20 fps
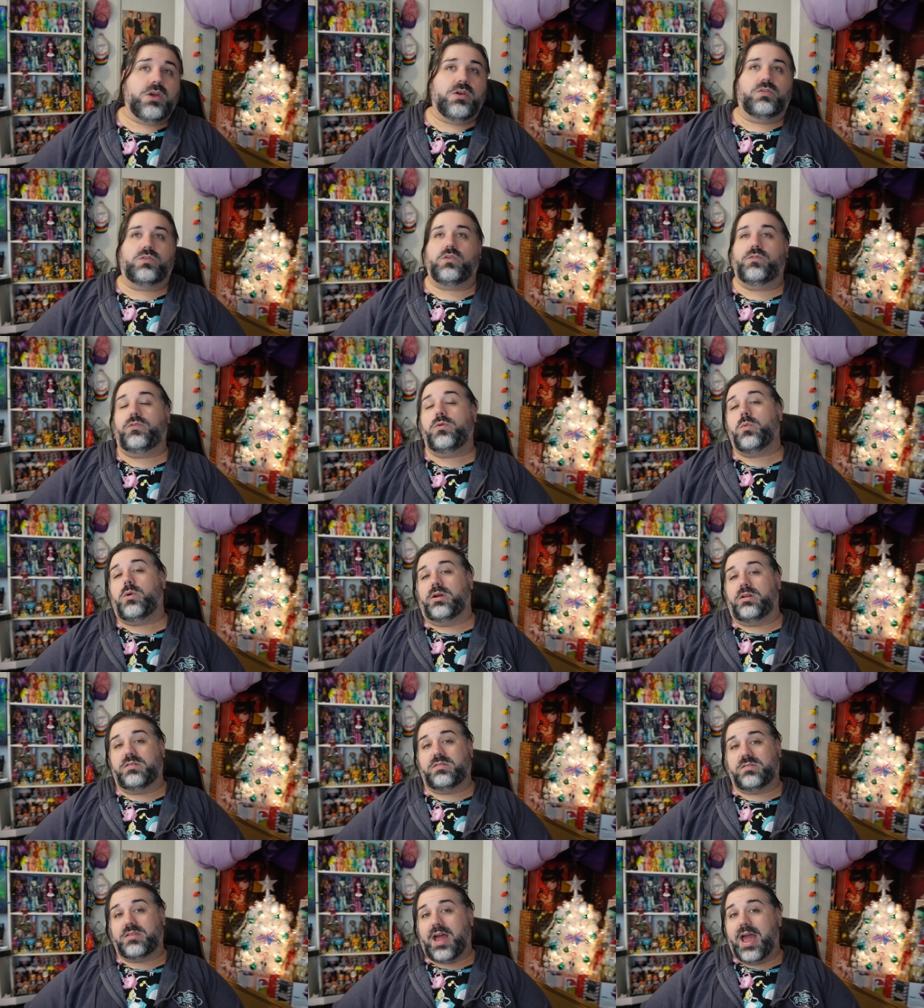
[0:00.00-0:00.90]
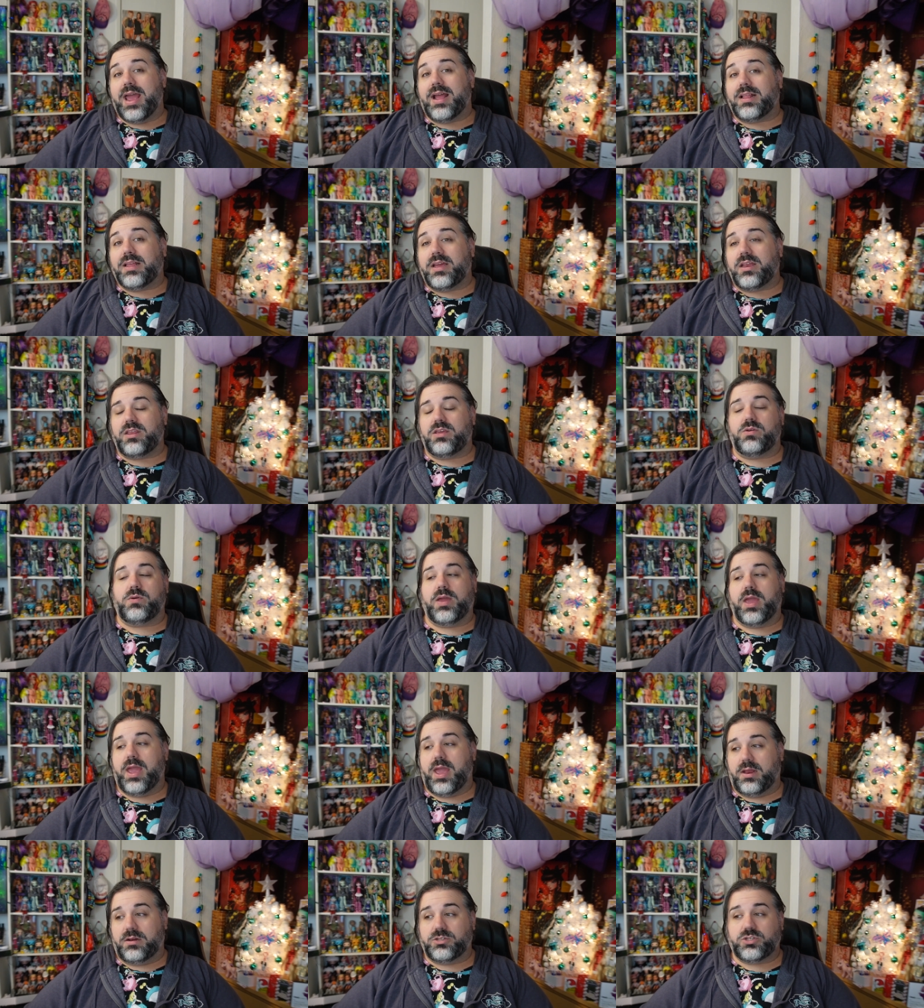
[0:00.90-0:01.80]
So if you want to style it, you
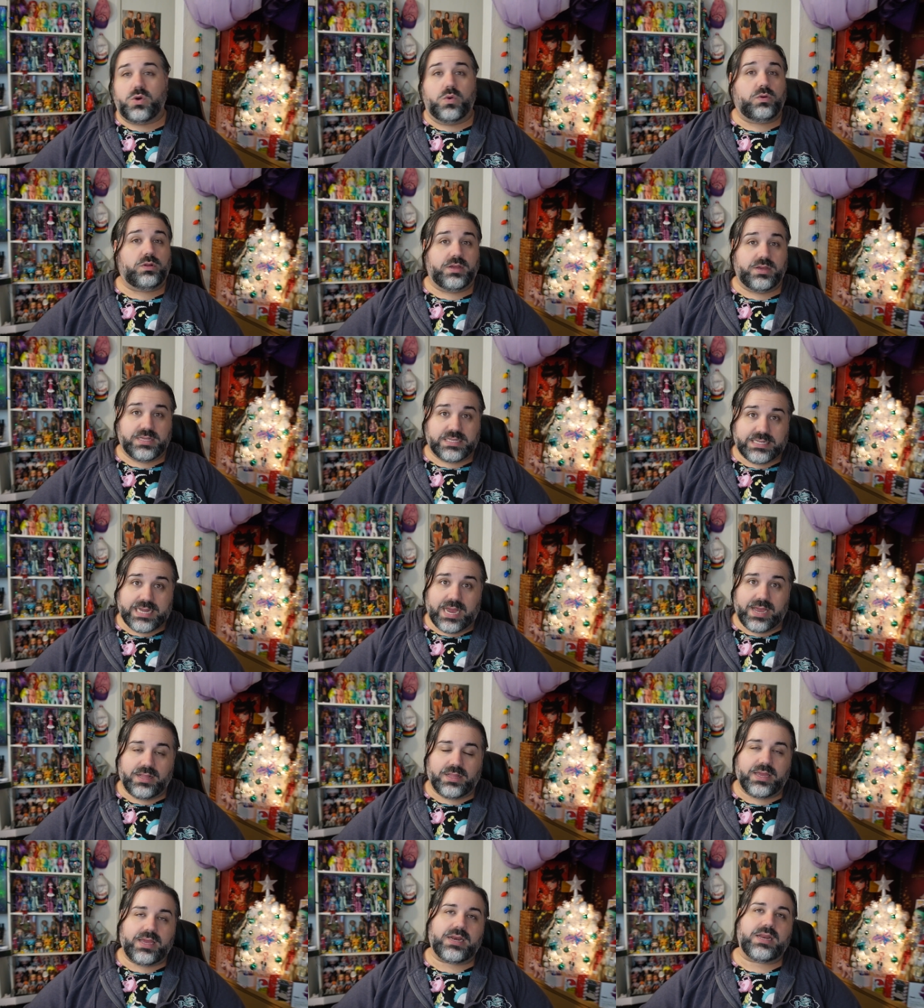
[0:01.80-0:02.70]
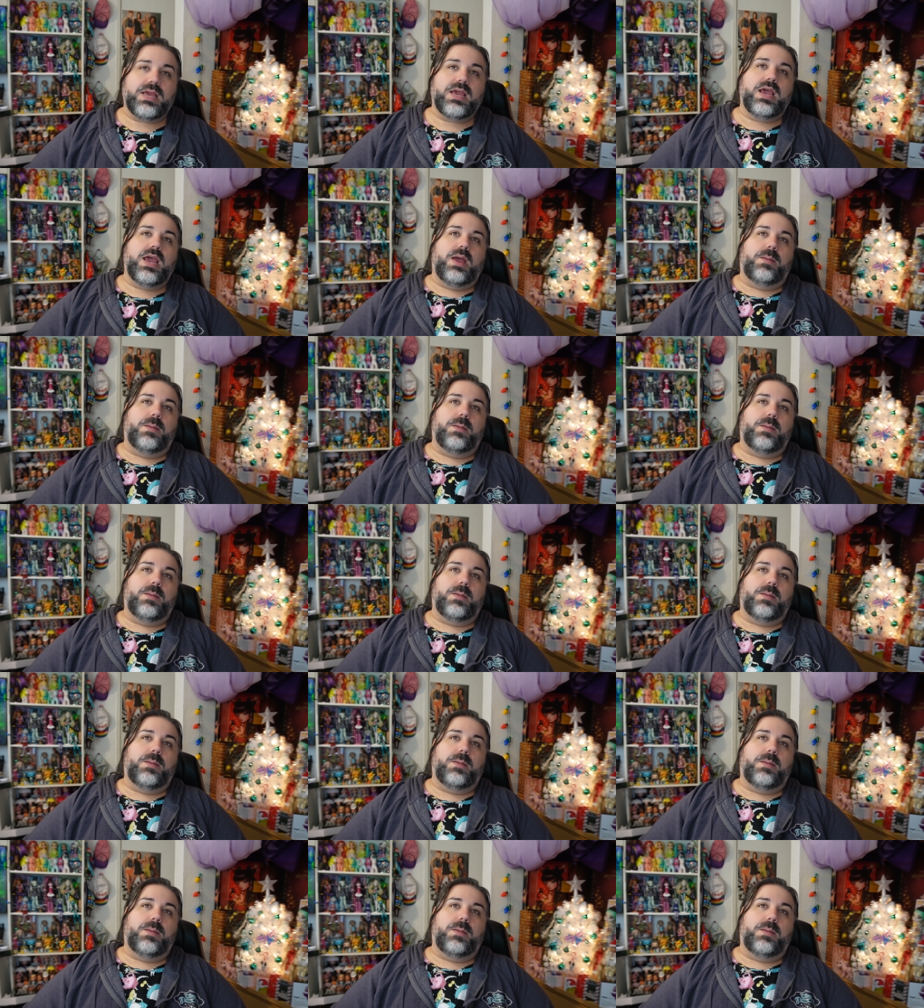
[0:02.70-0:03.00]
can totally style it.